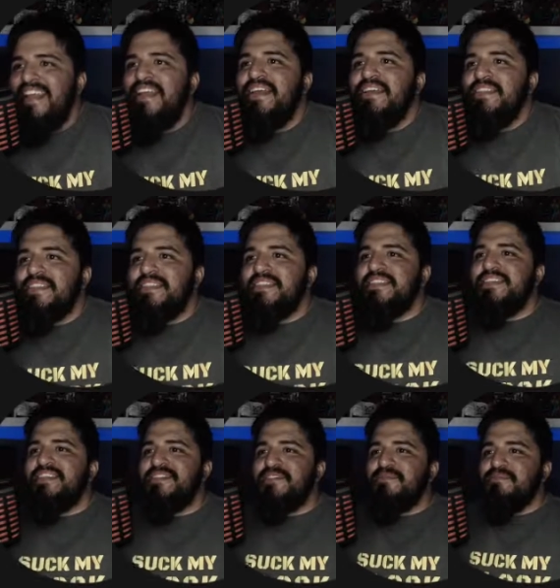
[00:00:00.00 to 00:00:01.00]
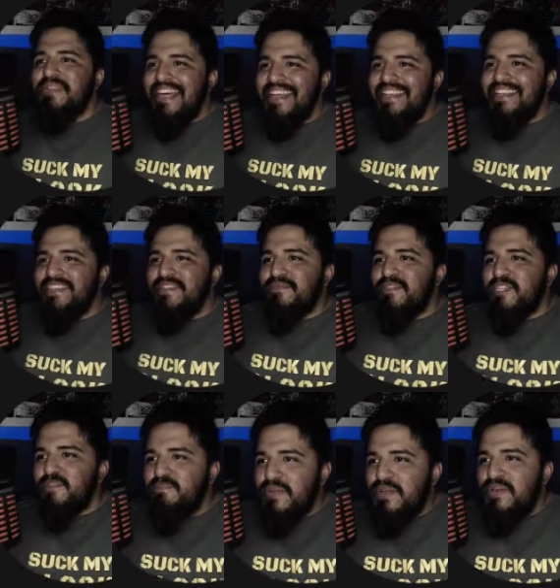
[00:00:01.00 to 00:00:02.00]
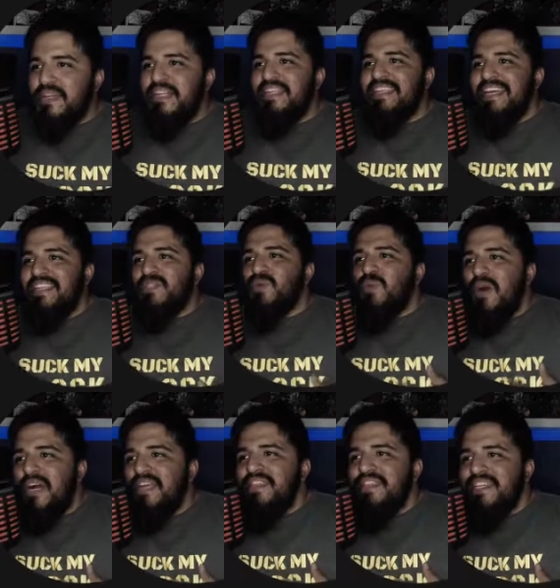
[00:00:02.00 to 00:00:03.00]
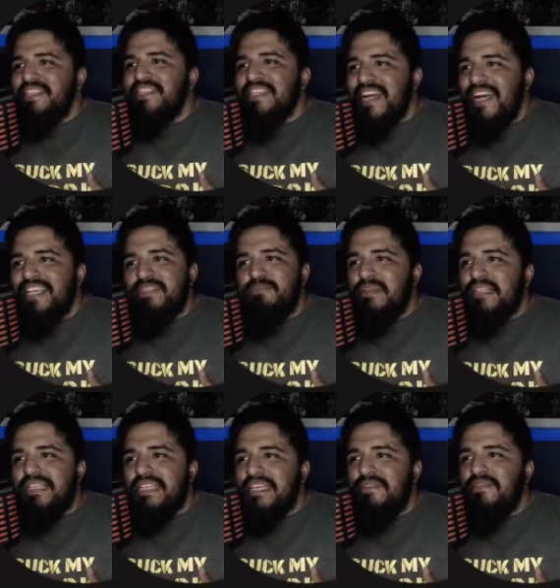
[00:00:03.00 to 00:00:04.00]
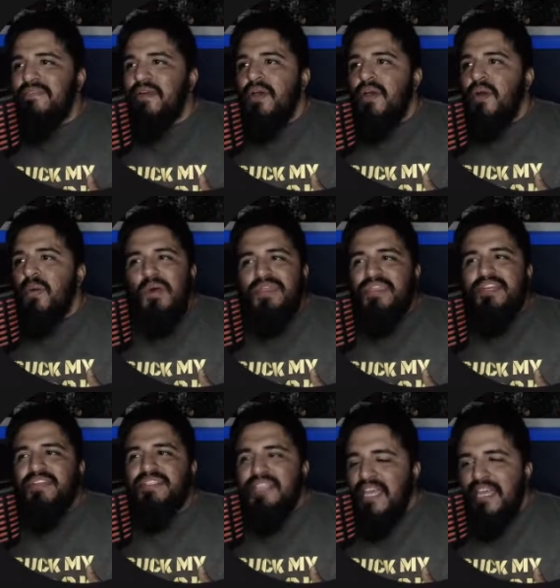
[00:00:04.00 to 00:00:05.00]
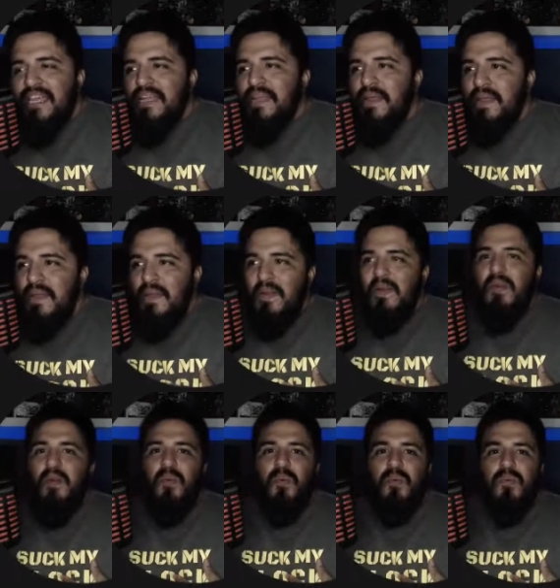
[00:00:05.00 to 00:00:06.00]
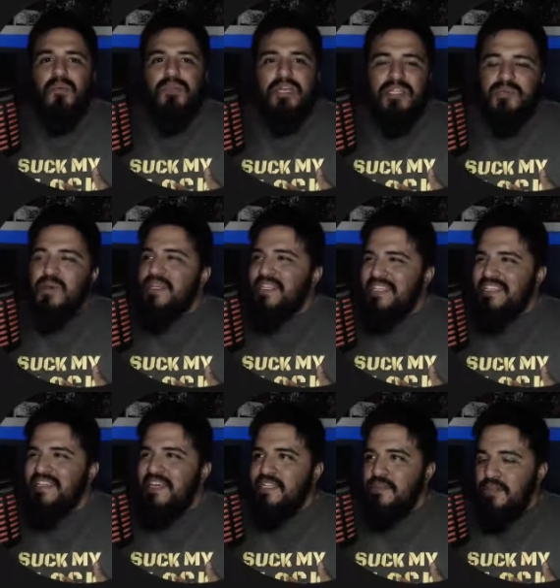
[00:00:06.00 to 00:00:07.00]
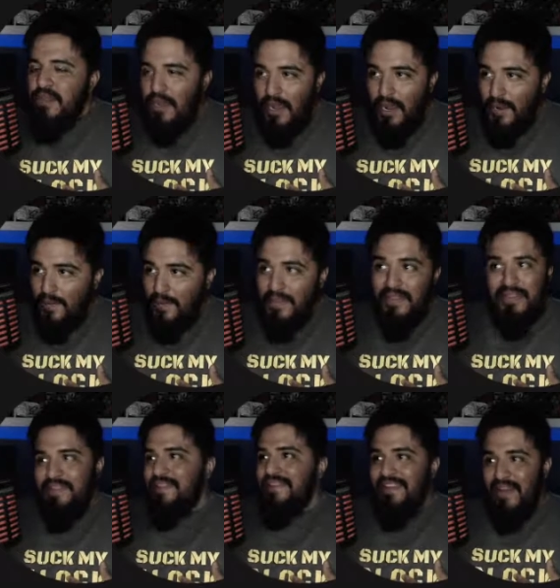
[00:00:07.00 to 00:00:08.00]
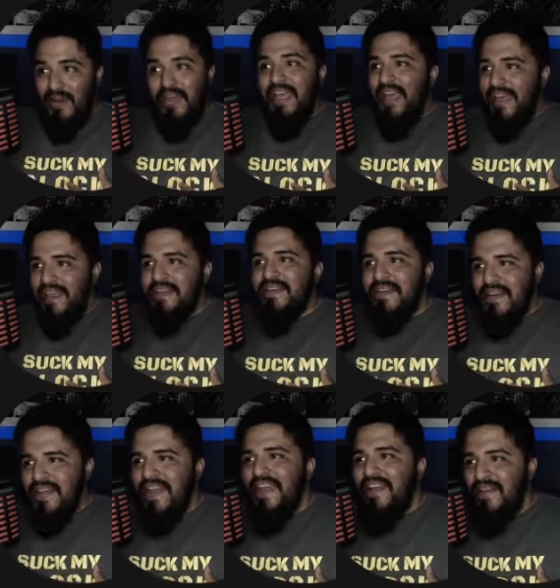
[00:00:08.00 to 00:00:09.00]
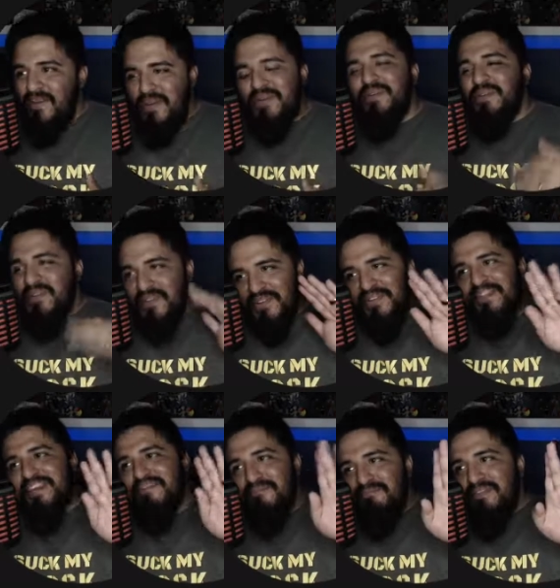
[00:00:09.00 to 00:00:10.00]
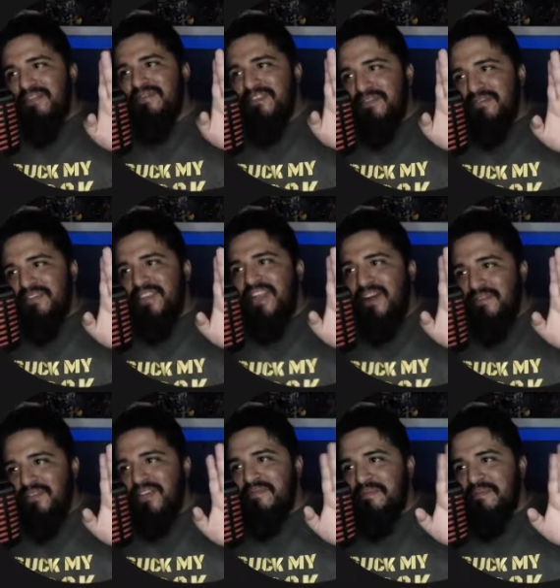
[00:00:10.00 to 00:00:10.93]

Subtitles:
This leads to blindness of the spirit. That's why these guys believe what they're saying. That's why these guys. Okay. Well, give them benefit of the doubt.